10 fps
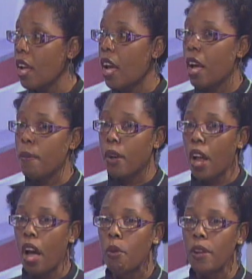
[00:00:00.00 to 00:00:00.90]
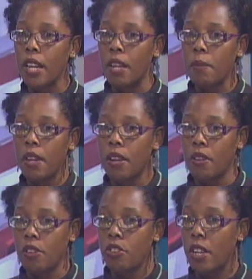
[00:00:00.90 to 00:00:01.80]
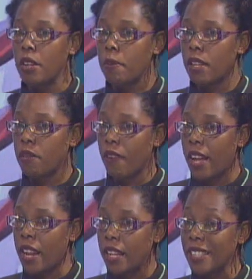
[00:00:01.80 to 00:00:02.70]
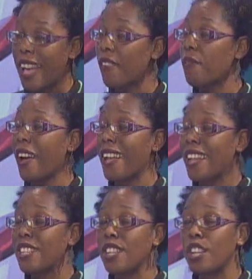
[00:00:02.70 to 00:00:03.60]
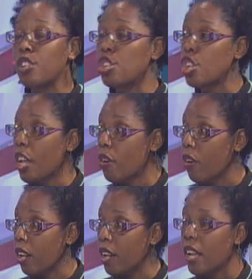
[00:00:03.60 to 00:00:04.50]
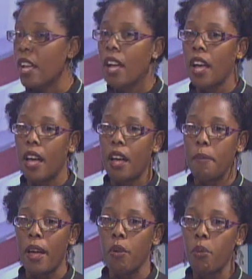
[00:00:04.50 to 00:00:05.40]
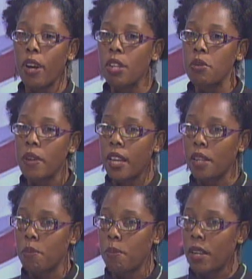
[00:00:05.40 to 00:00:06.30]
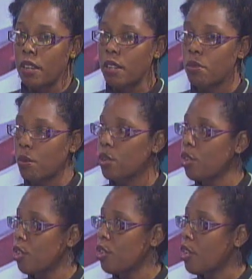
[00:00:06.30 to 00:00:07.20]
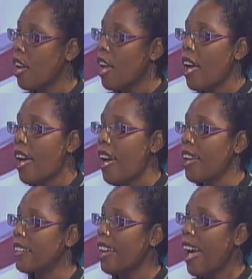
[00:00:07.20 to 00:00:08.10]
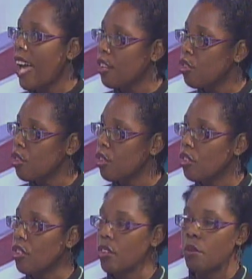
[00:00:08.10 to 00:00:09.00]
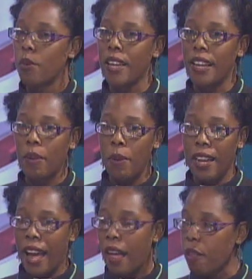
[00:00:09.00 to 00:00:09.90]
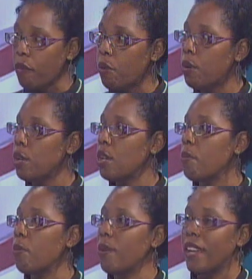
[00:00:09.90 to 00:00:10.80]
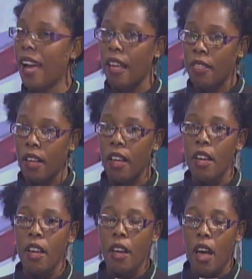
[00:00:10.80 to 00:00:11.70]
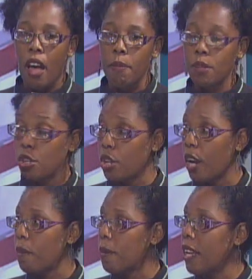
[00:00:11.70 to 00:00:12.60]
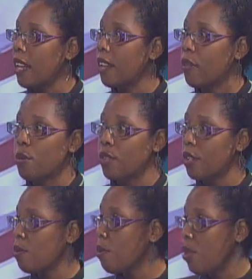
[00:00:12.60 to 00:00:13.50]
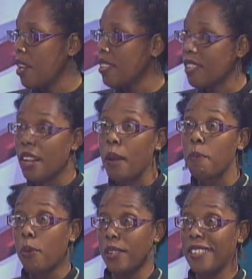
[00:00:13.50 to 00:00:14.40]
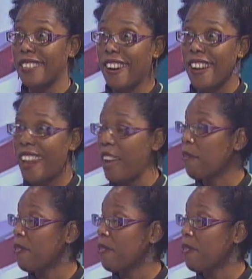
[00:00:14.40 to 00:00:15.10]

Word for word: about how we eliminate gender-based violence and violence in general. Um, and we're doing it because we're church. And as church, we, we gather for worship, we gather um, to share a meal. Those are two things that are important to our life